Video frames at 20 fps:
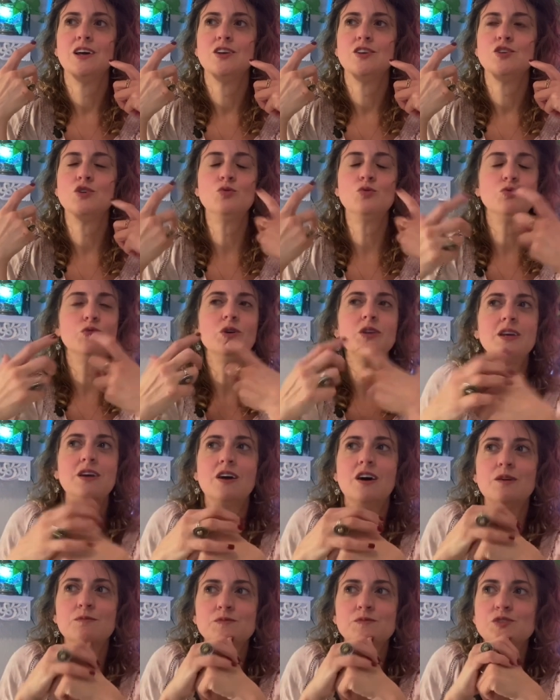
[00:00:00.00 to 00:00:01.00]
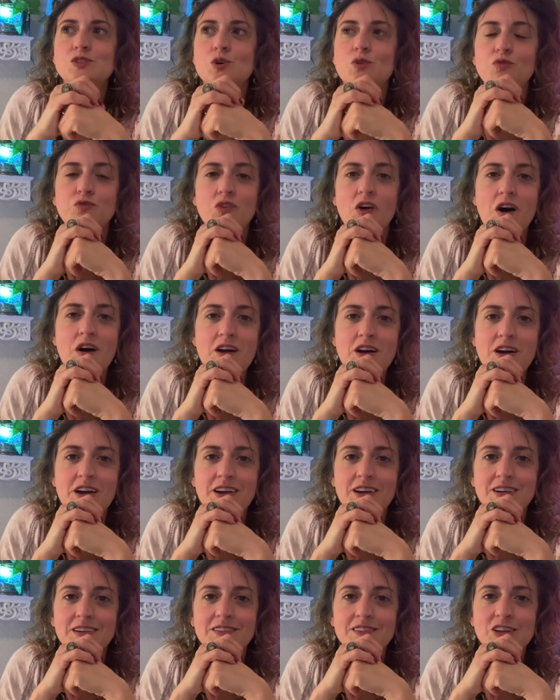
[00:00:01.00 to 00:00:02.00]
you've really come so
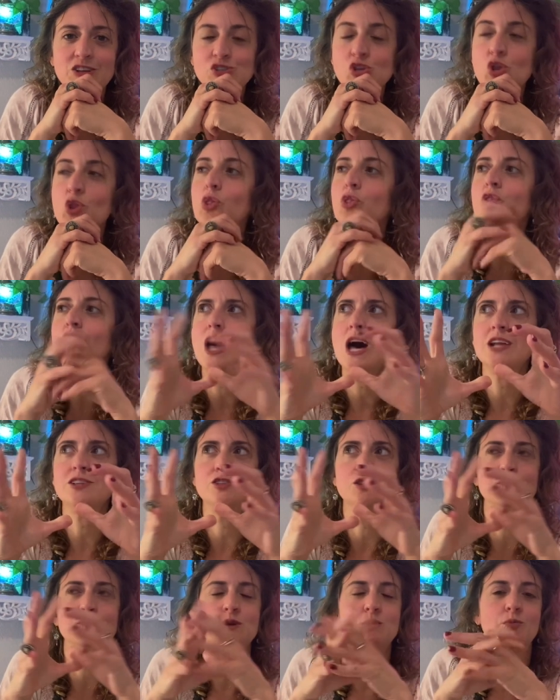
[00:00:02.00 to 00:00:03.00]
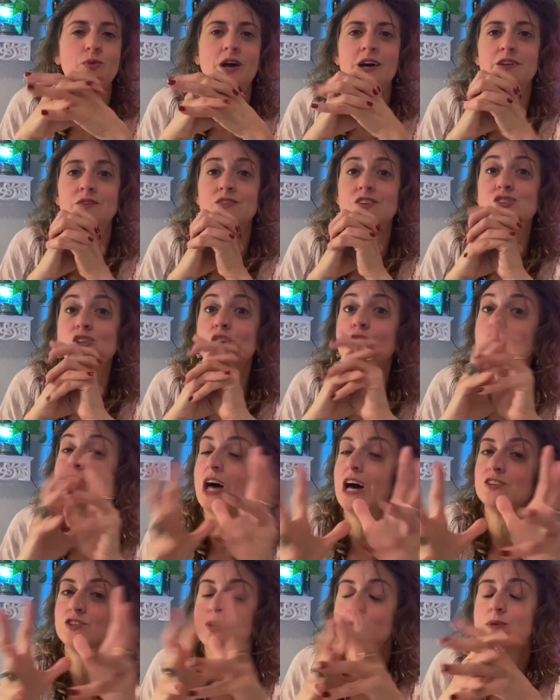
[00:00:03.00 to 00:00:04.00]
far. There's a lot to be proud of, there's a
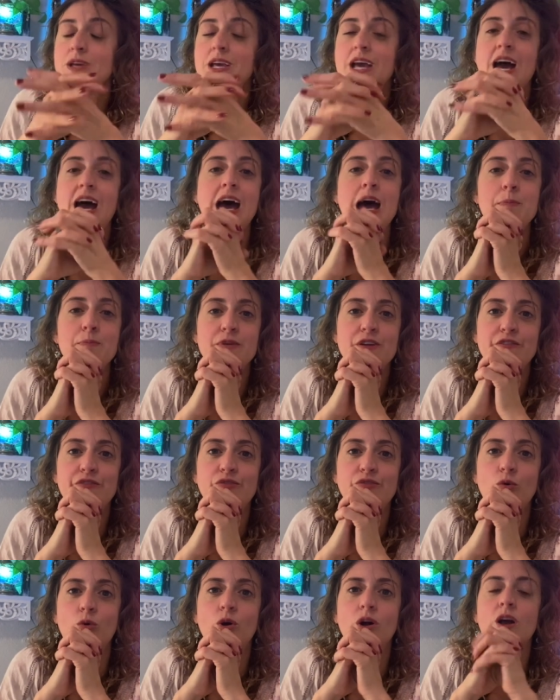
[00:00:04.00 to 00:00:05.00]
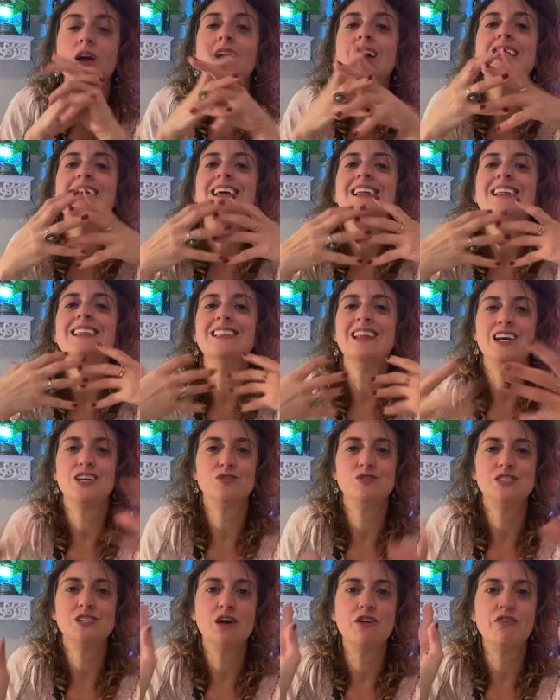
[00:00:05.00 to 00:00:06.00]
lot to be happy for. Let
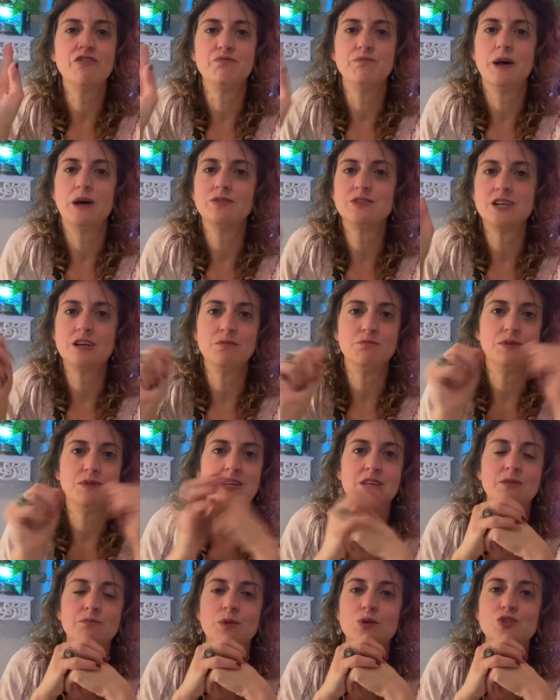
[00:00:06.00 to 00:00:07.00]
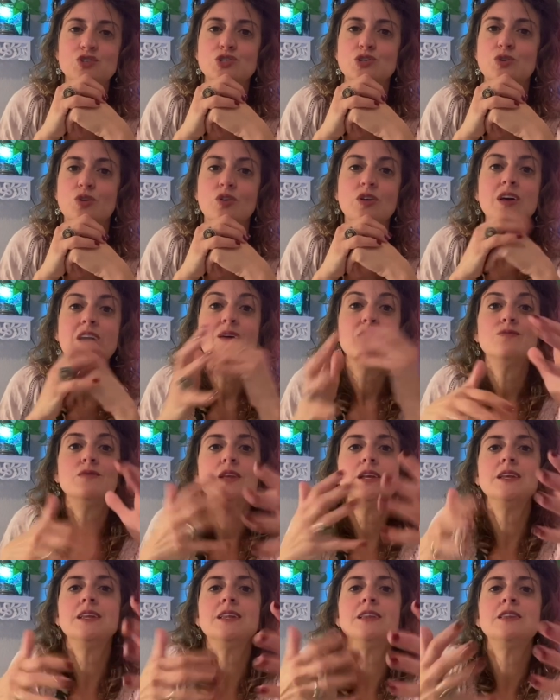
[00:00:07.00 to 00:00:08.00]
yourself melt and be emotional.
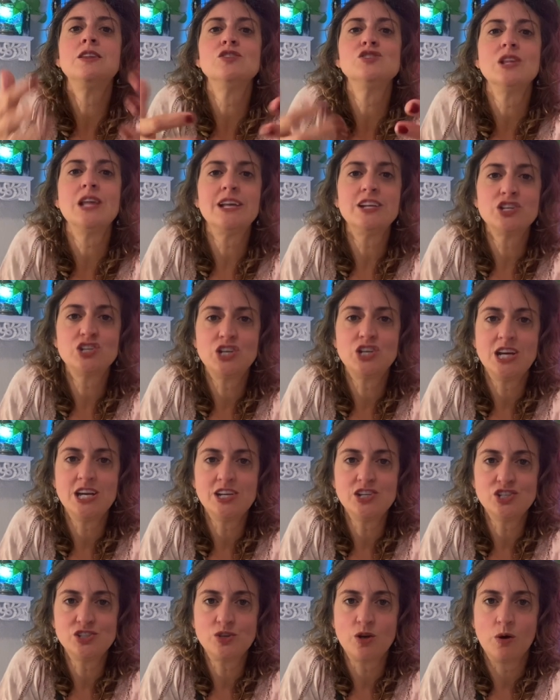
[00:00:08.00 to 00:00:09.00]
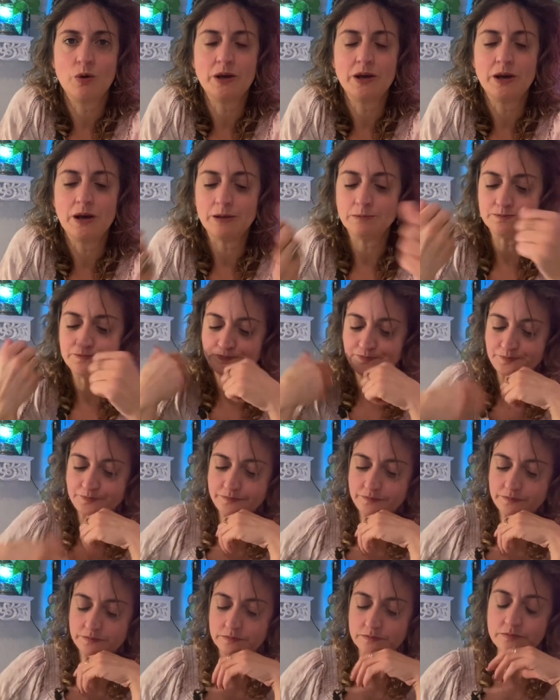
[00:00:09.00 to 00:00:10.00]
There's a lot of changes going on
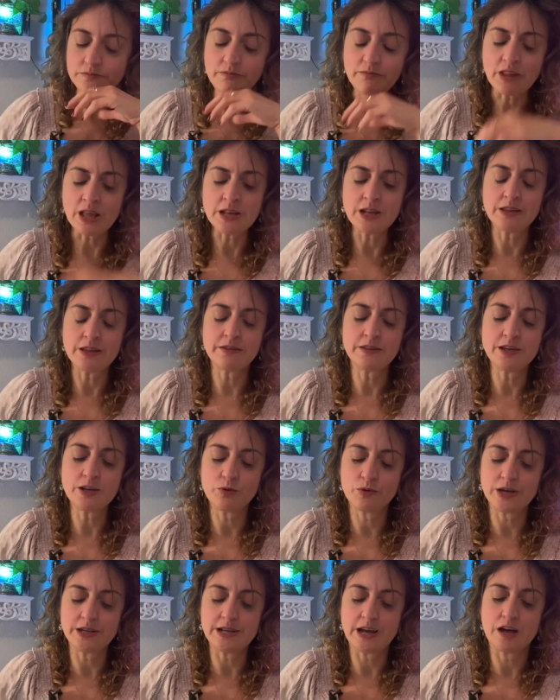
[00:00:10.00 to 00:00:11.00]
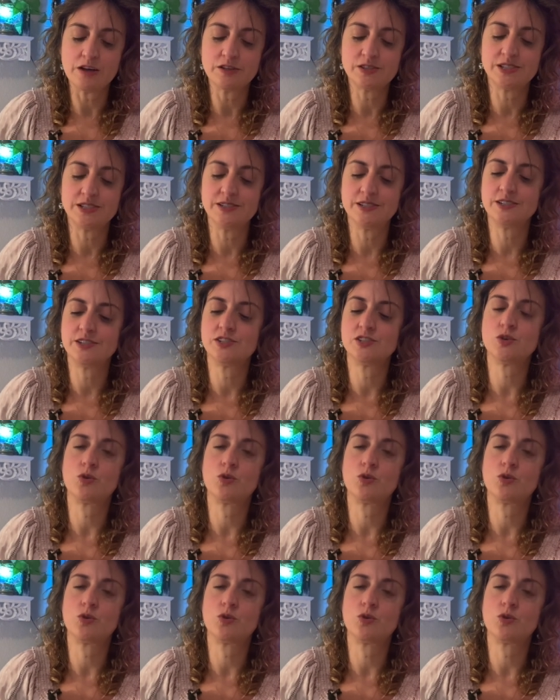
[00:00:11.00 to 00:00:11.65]
and I think right now, since this is